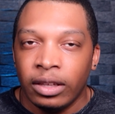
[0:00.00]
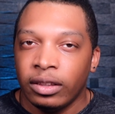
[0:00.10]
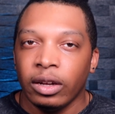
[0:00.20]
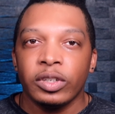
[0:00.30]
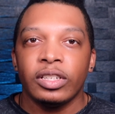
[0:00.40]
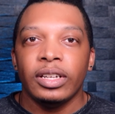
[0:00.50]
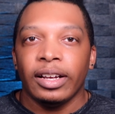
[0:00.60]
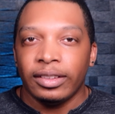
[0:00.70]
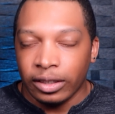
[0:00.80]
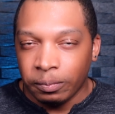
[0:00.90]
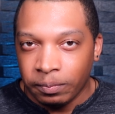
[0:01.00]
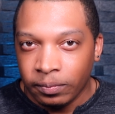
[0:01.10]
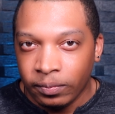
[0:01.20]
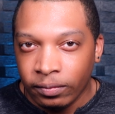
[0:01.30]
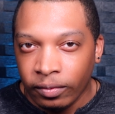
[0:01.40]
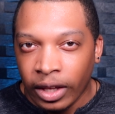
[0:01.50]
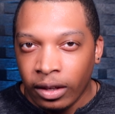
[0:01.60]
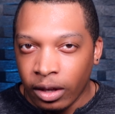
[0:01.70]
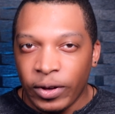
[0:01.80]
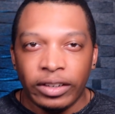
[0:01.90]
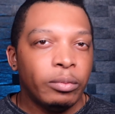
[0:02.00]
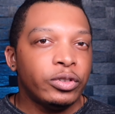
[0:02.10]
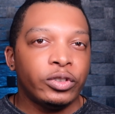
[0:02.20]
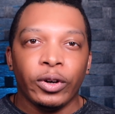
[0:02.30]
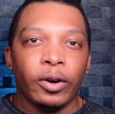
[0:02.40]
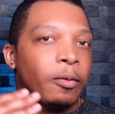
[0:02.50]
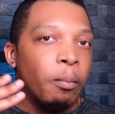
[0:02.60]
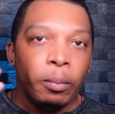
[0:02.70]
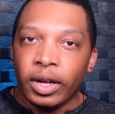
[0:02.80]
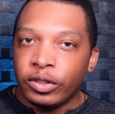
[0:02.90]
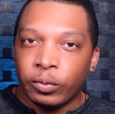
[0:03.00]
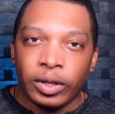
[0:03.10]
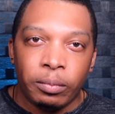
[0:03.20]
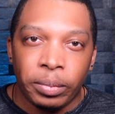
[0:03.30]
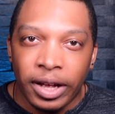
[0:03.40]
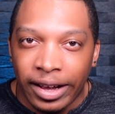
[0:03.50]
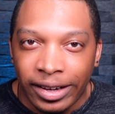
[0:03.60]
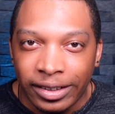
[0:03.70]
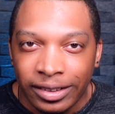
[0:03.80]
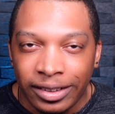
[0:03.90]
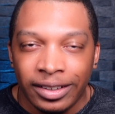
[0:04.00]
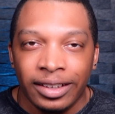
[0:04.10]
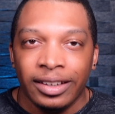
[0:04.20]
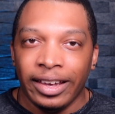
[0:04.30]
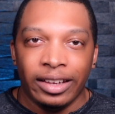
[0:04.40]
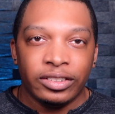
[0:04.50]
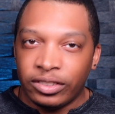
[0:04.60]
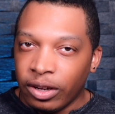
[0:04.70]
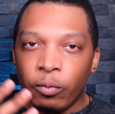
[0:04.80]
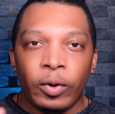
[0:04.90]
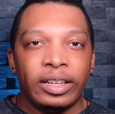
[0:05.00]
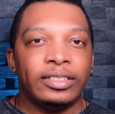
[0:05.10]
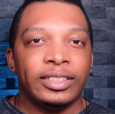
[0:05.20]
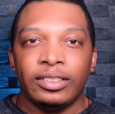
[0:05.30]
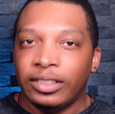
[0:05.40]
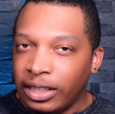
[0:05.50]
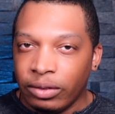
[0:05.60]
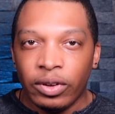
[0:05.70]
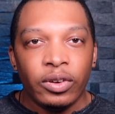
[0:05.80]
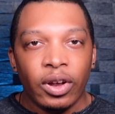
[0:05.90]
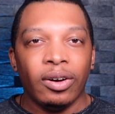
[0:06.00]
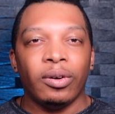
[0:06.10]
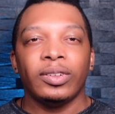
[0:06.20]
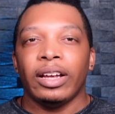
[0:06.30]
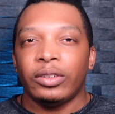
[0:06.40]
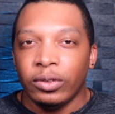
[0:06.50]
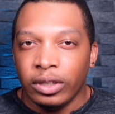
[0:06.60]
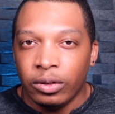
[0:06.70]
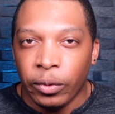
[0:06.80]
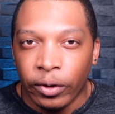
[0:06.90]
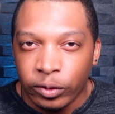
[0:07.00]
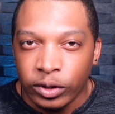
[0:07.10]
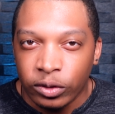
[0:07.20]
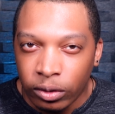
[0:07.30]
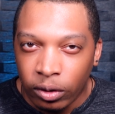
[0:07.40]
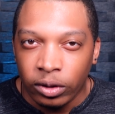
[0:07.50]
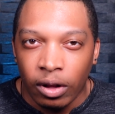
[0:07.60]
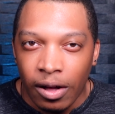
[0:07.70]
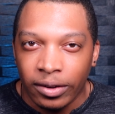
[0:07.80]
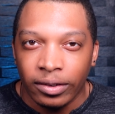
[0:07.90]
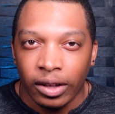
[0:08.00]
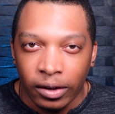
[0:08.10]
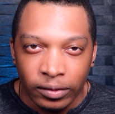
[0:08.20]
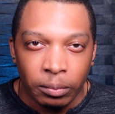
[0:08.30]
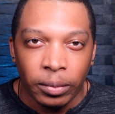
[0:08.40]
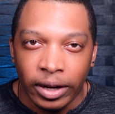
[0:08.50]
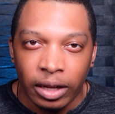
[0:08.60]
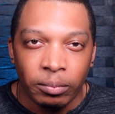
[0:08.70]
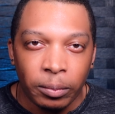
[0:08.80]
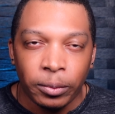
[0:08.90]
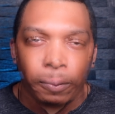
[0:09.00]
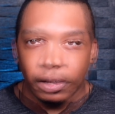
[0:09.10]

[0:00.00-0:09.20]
There was nothing. In fact, I'm sure months went by and some witnesses didn't even know that Tony Morris was no longer a governing body member.